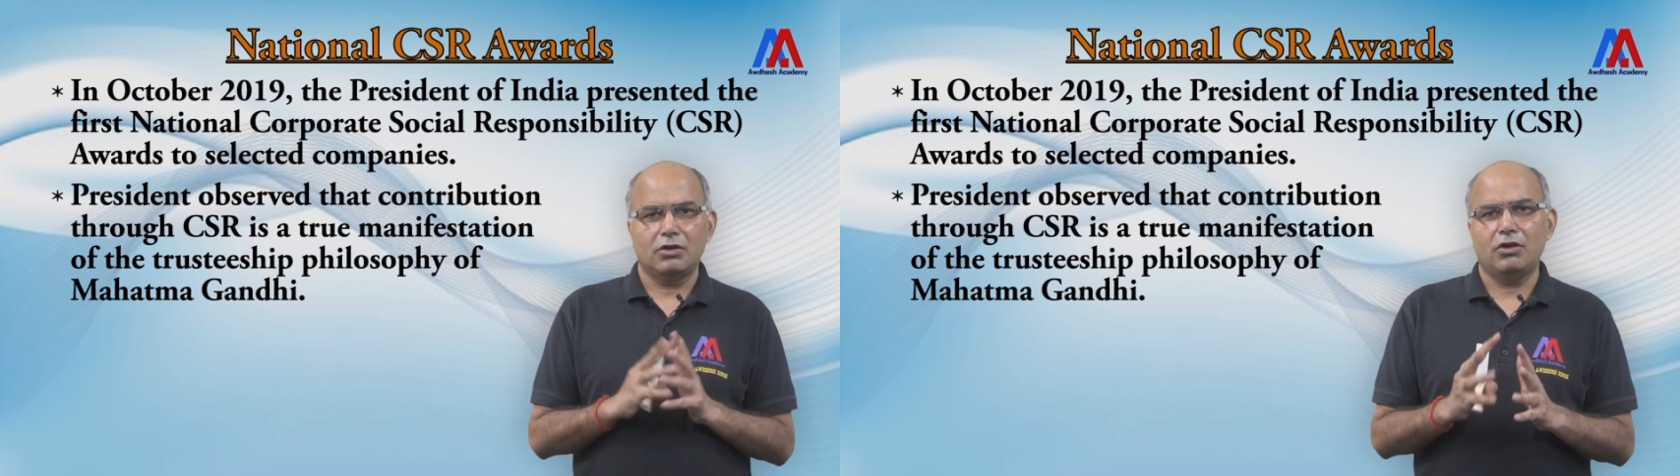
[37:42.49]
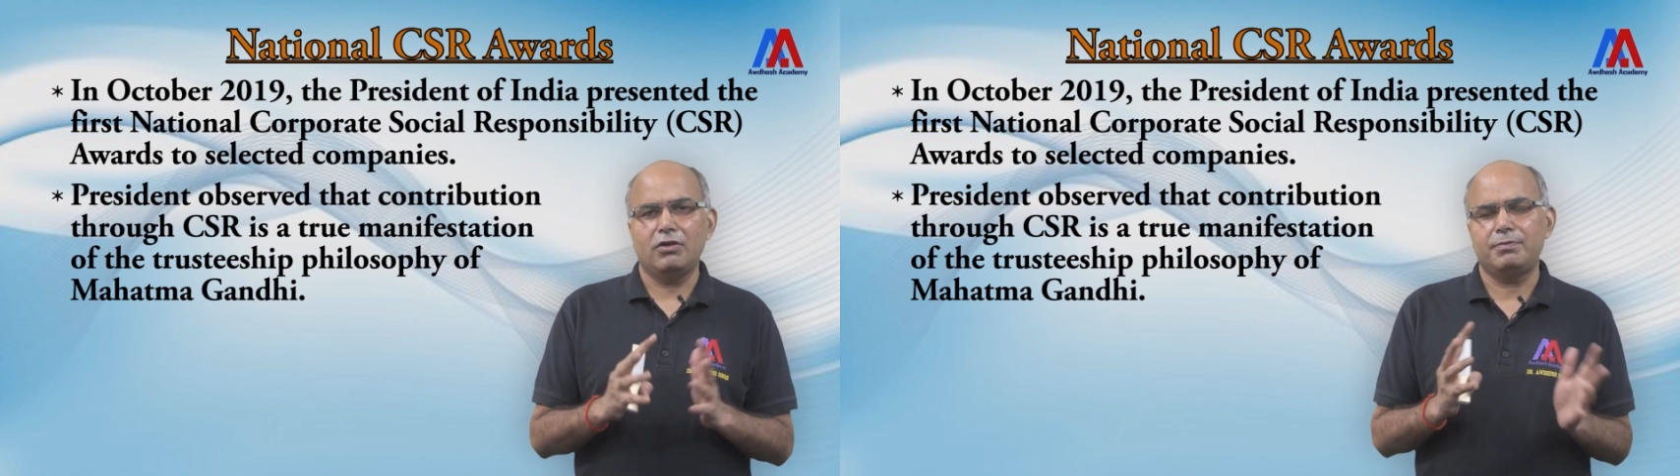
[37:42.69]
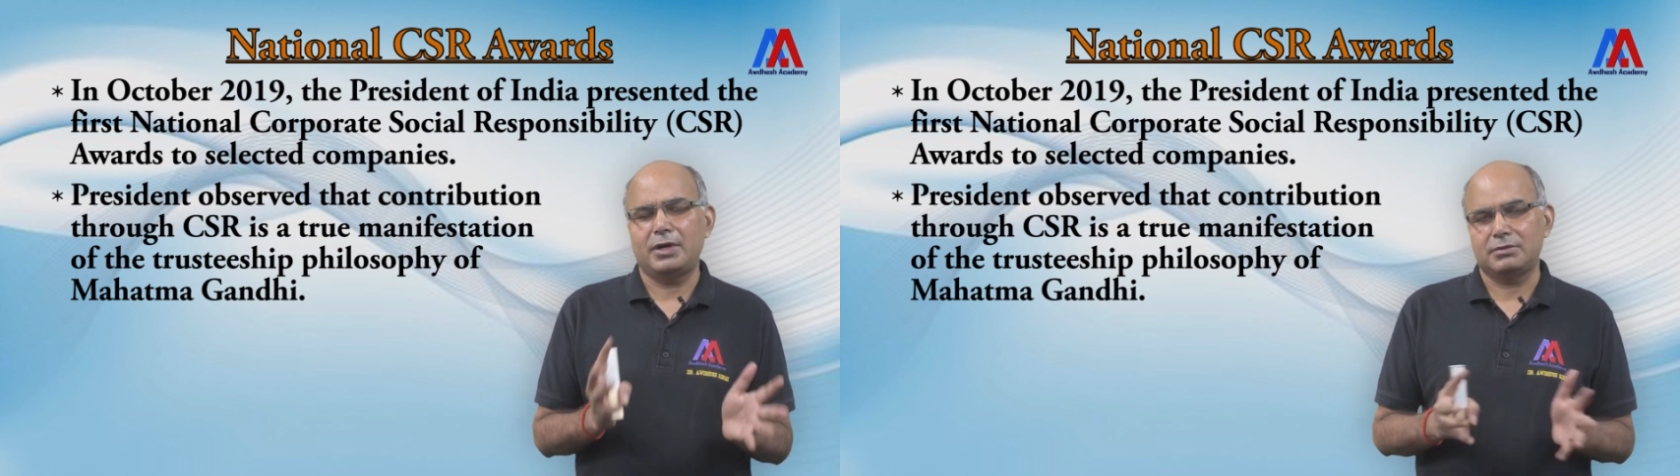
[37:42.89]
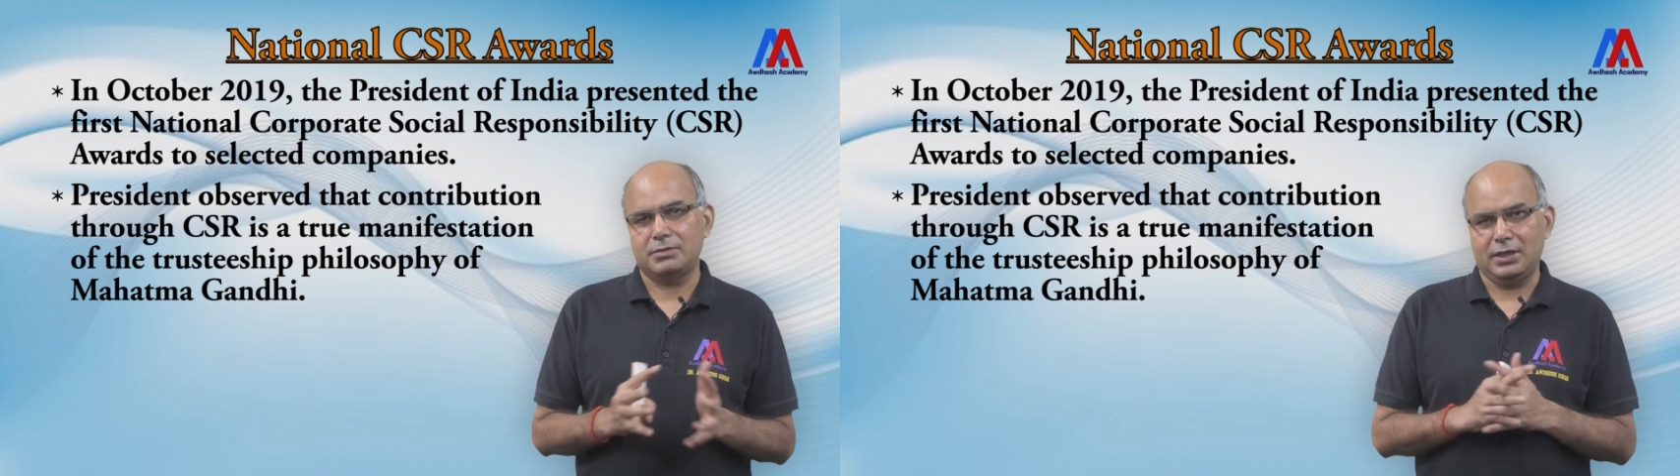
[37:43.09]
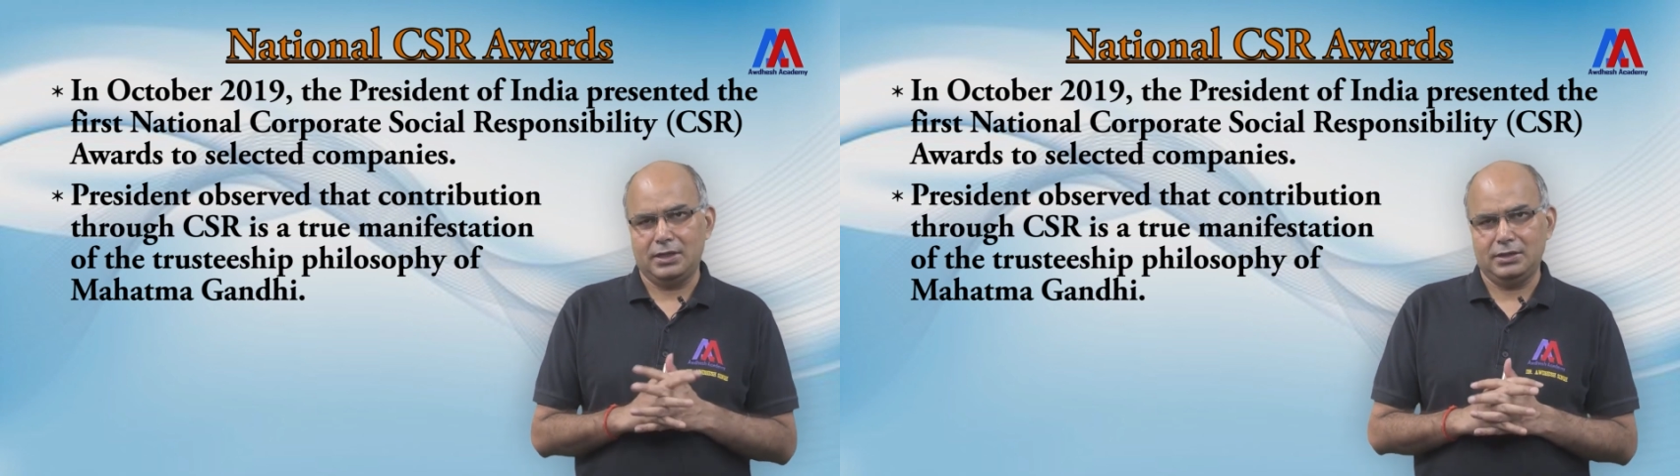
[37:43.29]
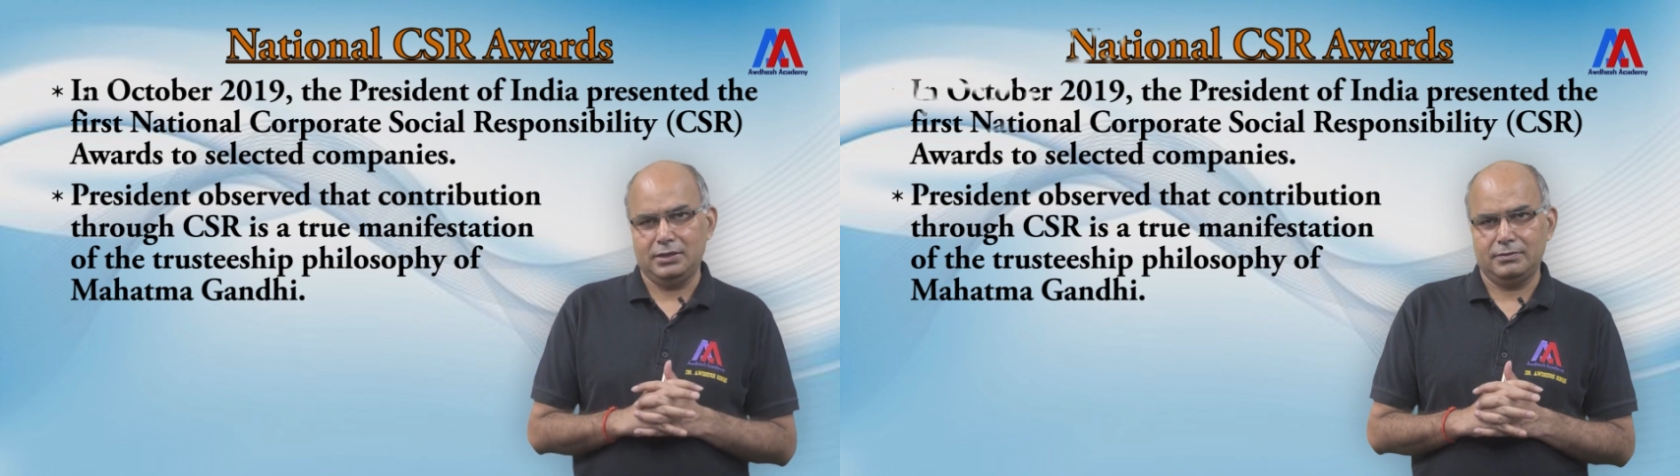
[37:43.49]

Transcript: of Mahatma Gandhi.